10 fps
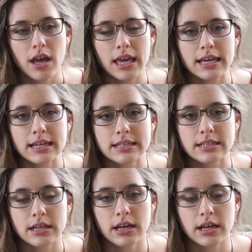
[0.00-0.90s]

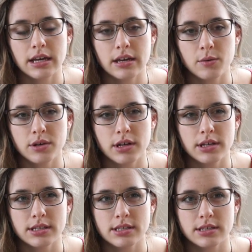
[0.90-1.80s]
and it
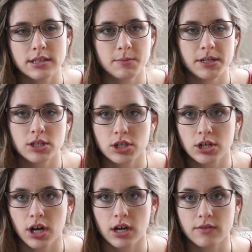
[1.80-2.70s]
was this
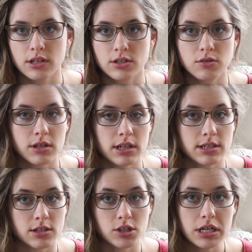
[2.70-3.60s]
picture of these two
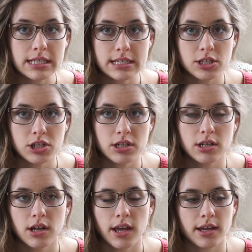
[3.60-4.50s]
kids in a train
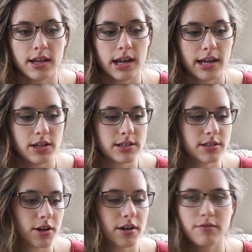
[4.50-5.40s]
station, and I
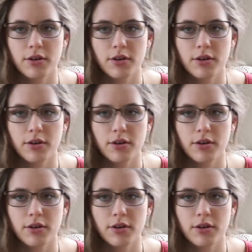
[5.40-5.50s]
just started